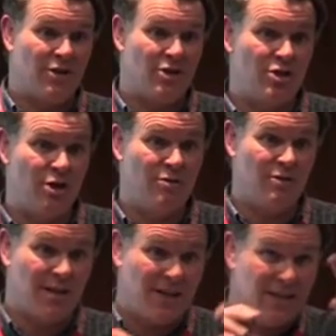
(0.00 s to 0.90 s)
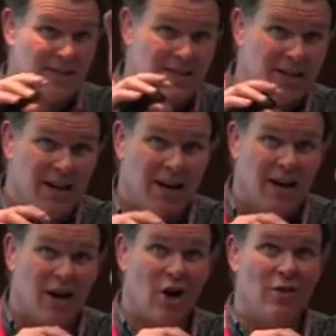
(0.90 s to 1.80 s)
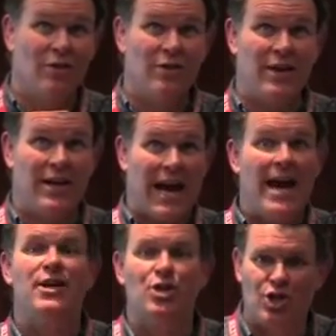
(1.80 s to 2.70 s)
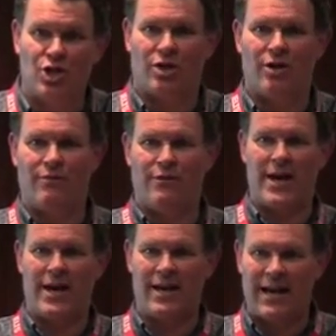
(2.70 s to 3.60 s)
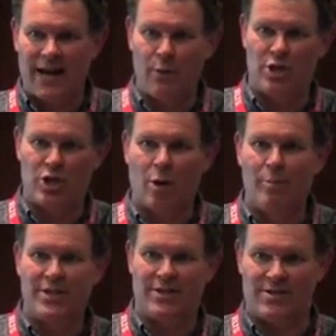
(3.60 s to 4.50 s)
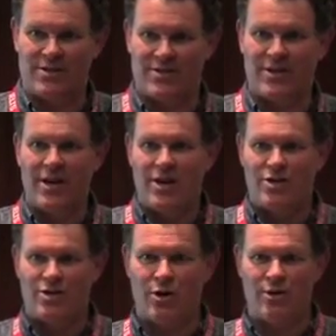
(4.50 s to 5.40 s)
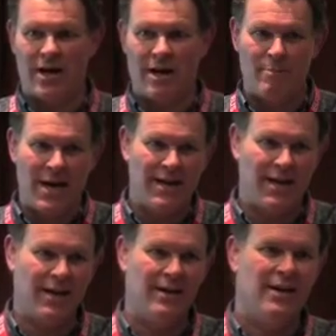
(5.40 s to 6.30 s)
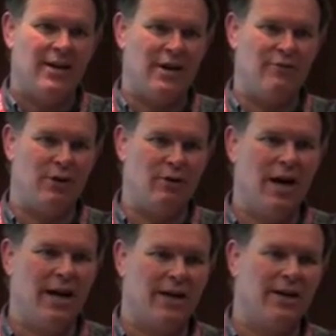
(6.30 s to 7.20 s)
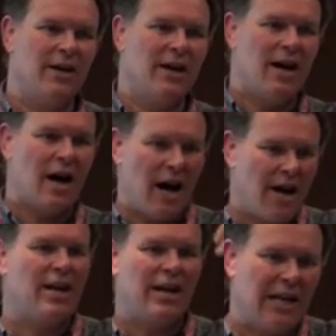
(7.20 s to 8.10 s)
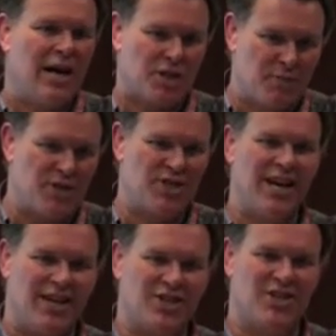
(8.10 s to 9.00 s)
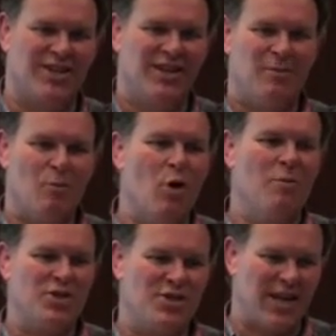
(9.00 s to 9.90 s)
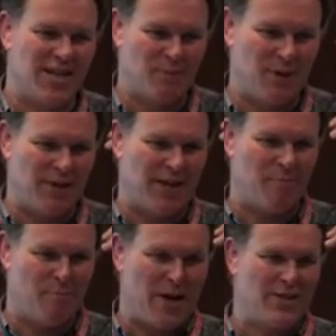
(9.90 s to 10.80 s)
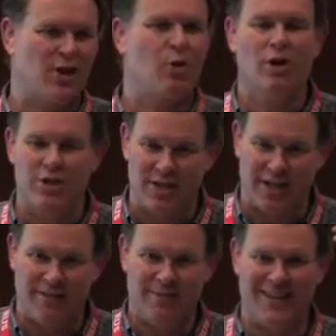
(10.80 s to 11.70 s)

the student is on the edge of their language competence. So they are making, if you like, higher class mistakes. More mistakes, but they're better quality,